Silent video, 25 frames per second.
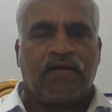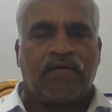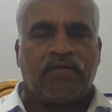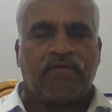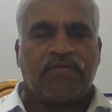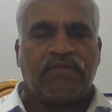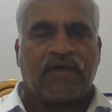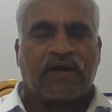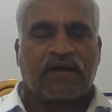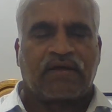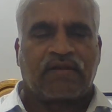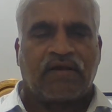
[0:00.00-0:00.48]

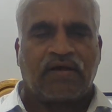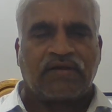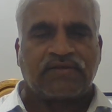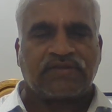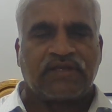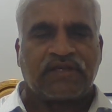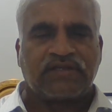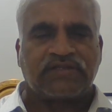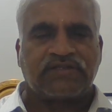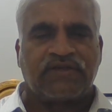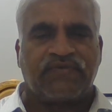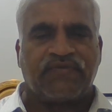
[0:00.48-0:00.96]
The cross
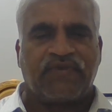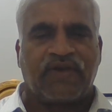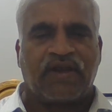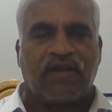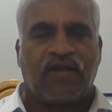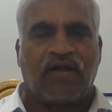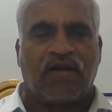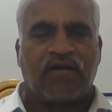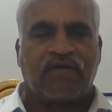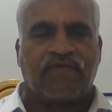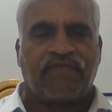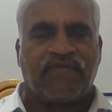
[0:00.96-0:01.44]
section will
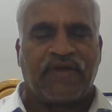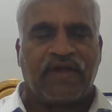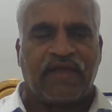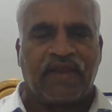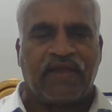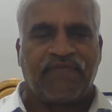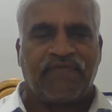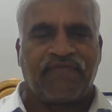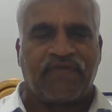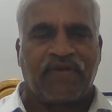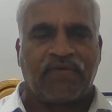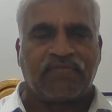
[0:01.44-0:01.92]
not
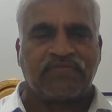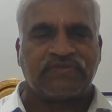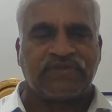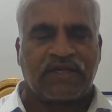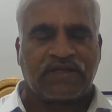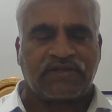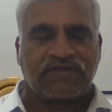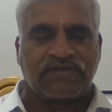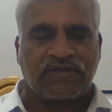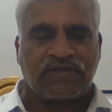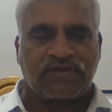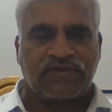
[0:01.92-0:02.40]
vary from
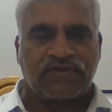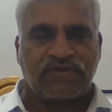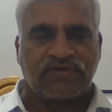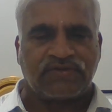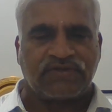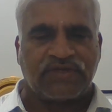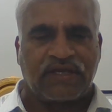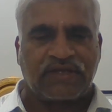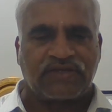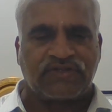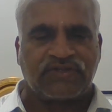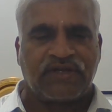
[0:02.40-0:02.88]
section to
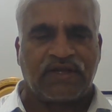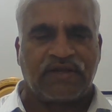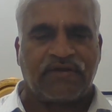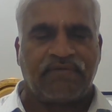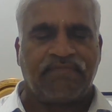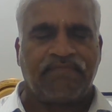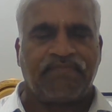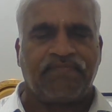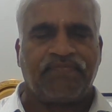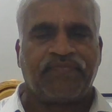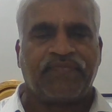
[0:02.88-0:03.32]
section.